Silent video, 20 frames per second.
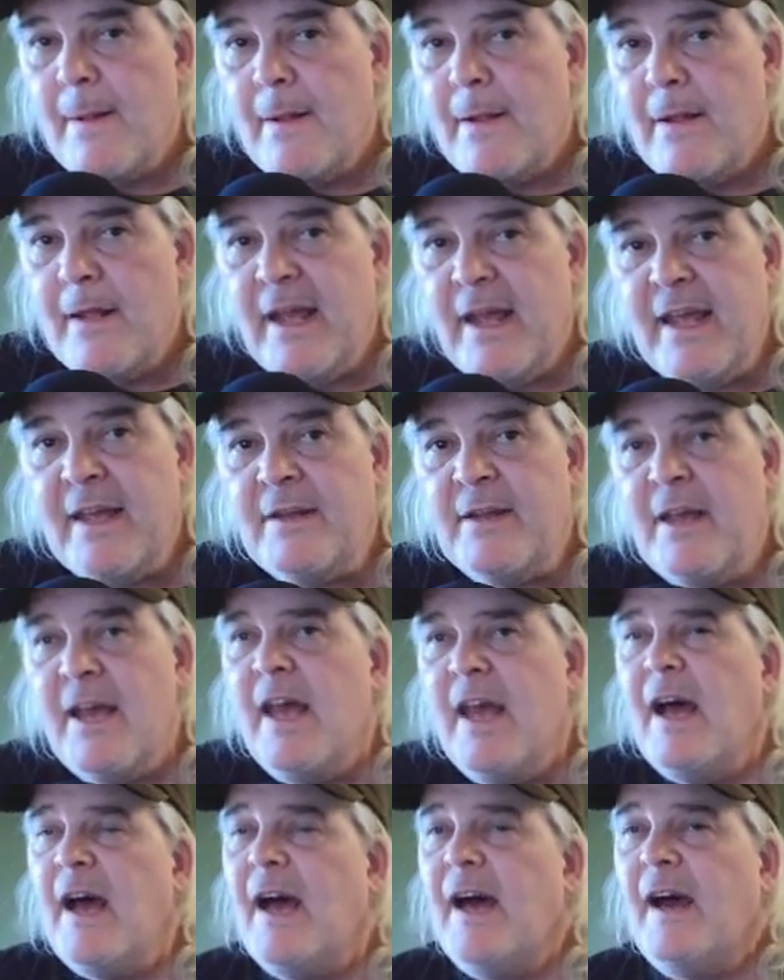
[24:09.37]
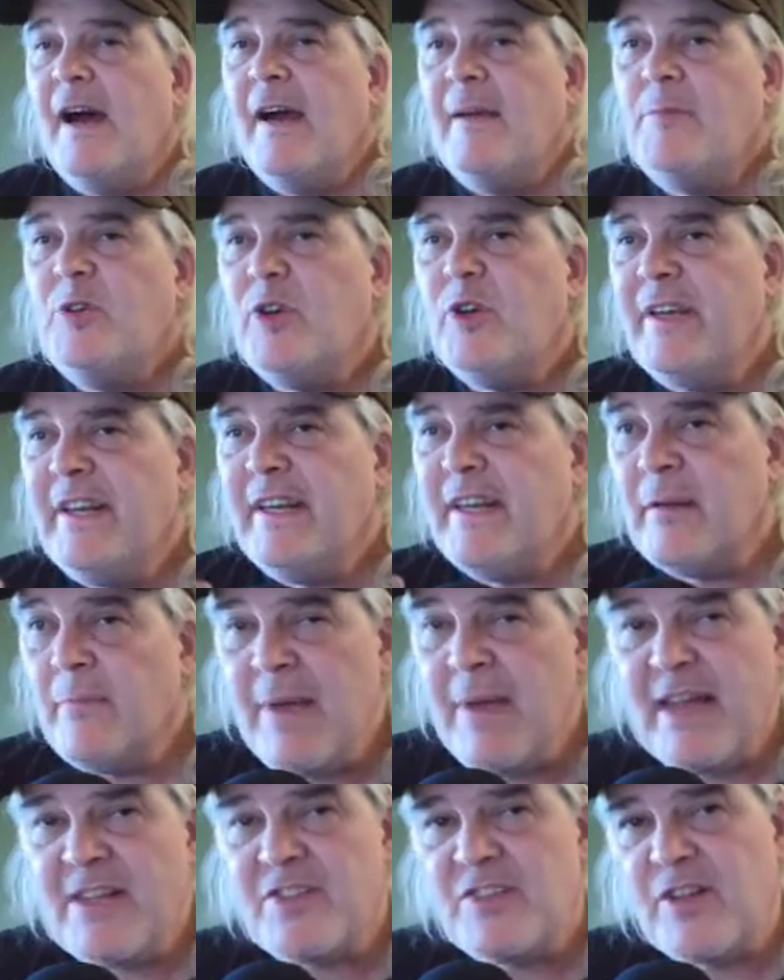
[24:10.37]
And I'm creating a
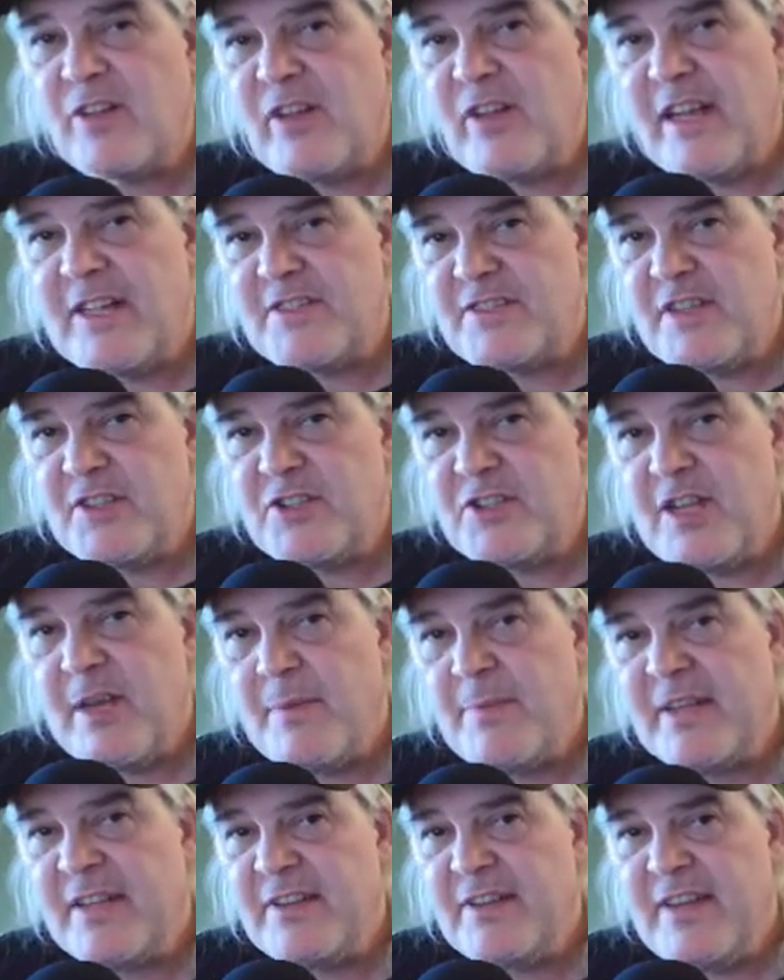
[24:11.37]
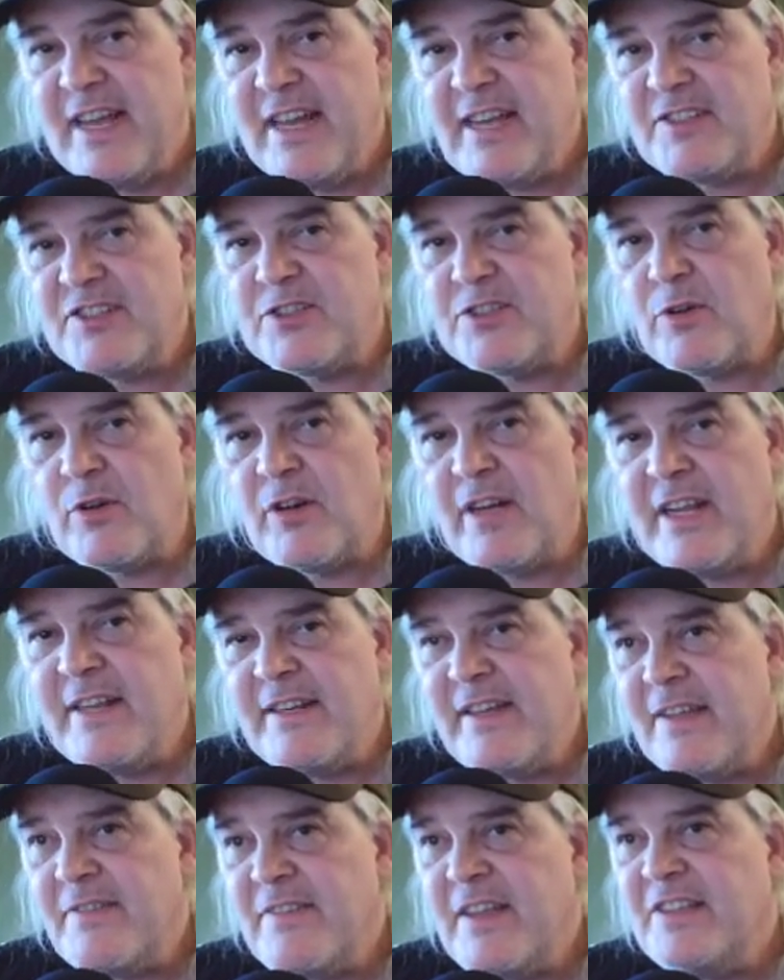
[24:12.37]
masterclass on shopping the Daz Store, and
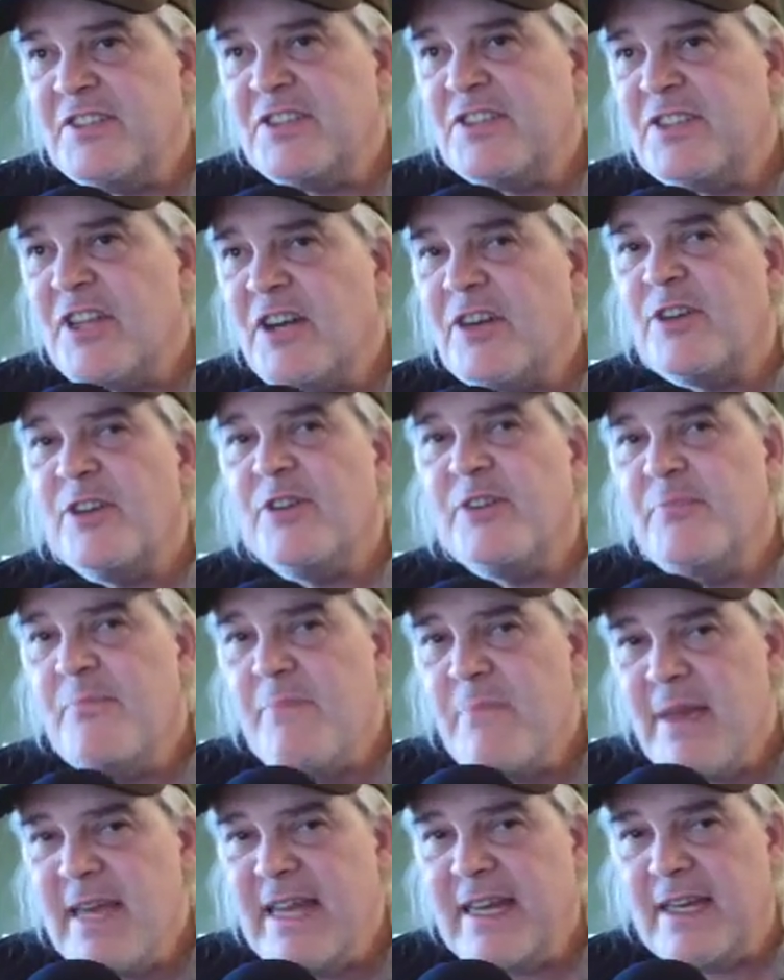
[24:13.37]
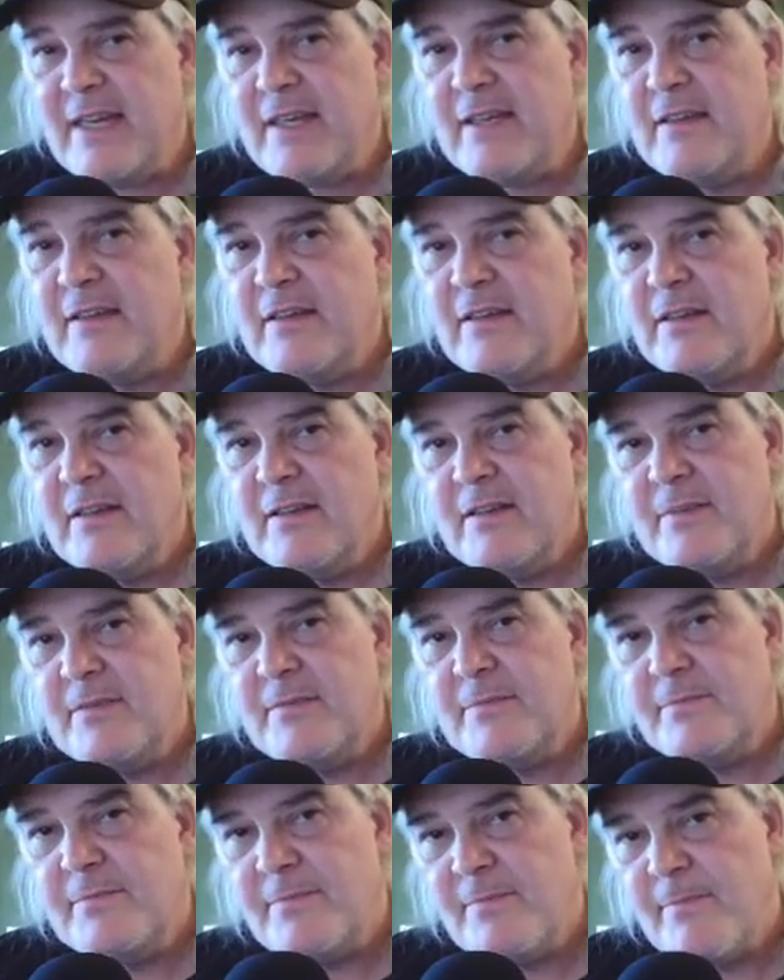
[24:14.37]
yet they suckered me.
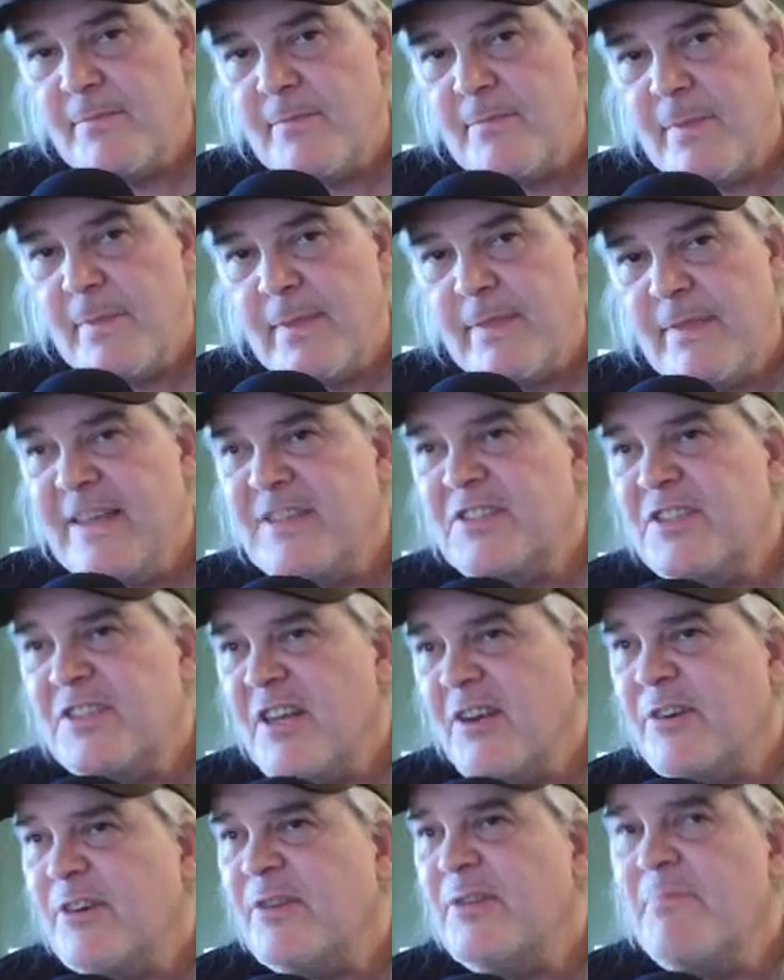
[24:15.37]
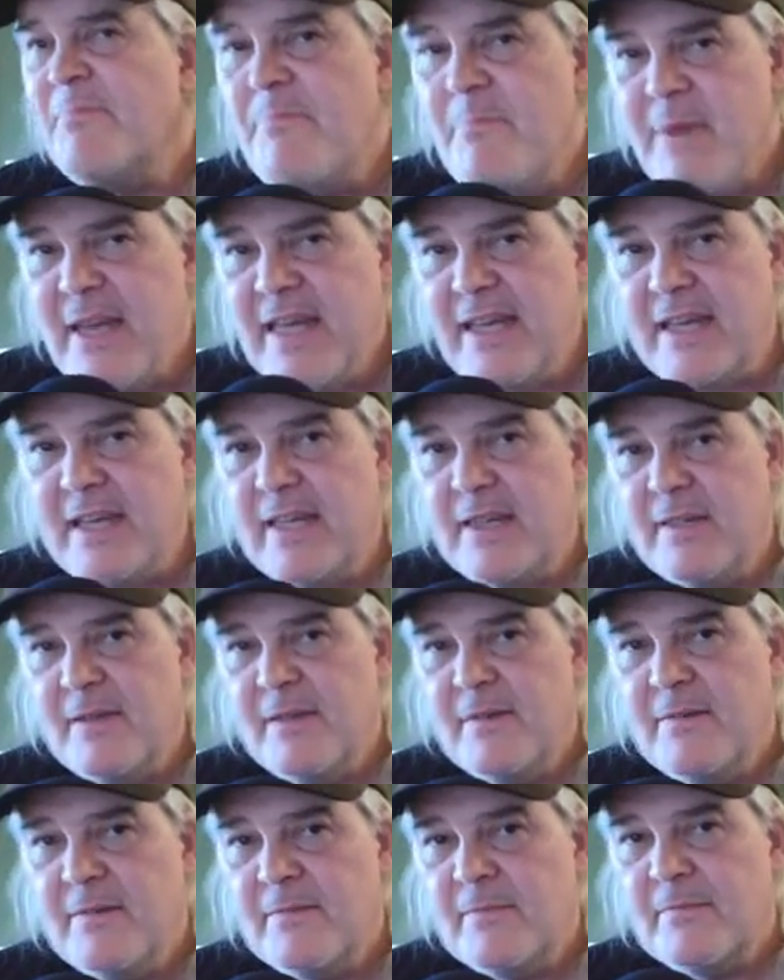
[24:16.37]
They suckered me.
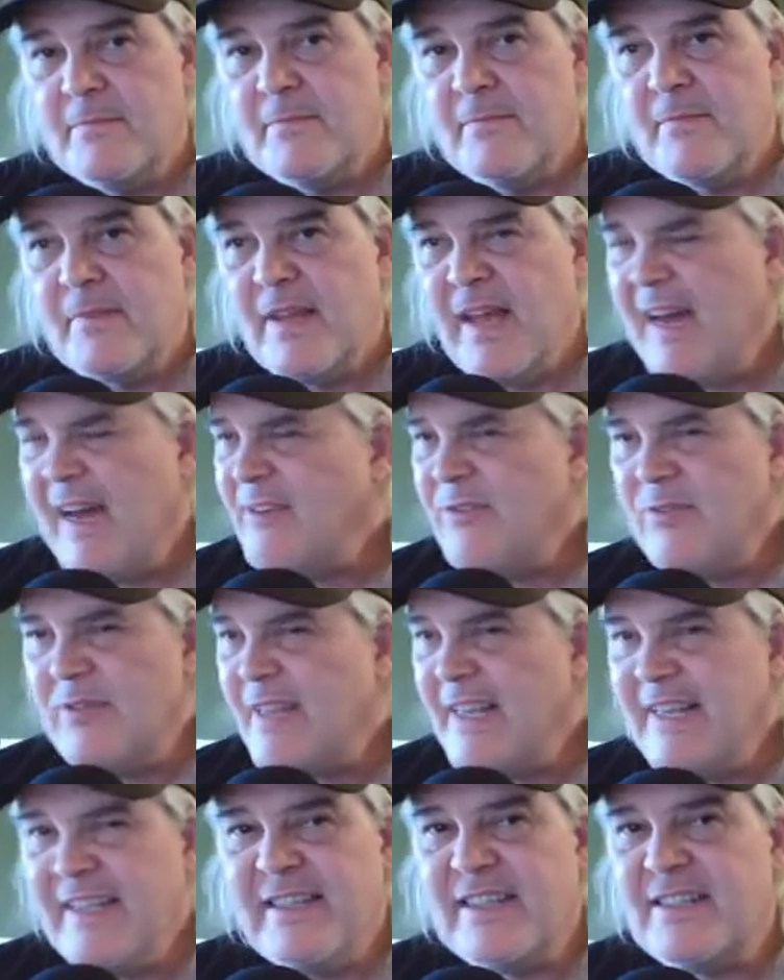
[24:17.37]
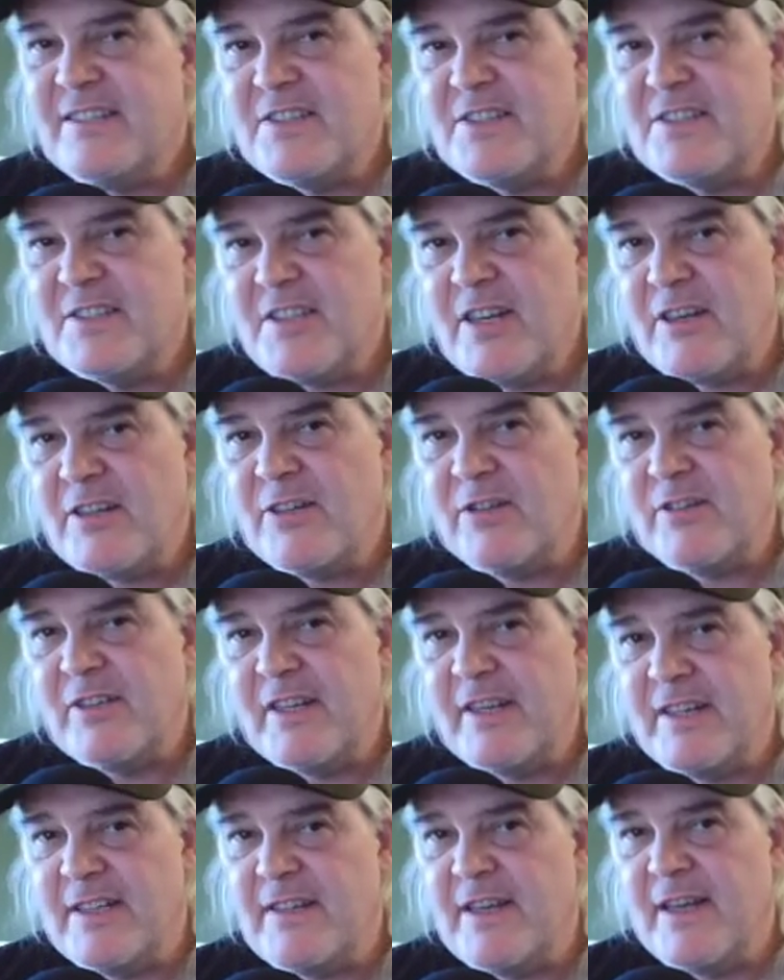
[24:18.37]
I don't like getting suckered
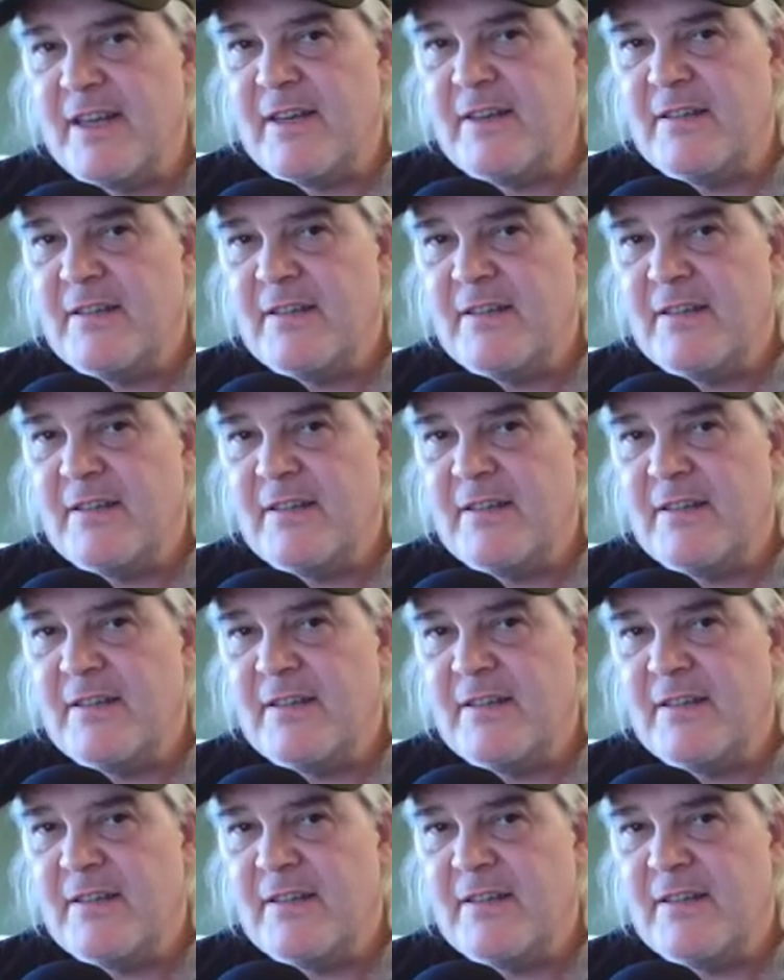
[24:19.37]
like that.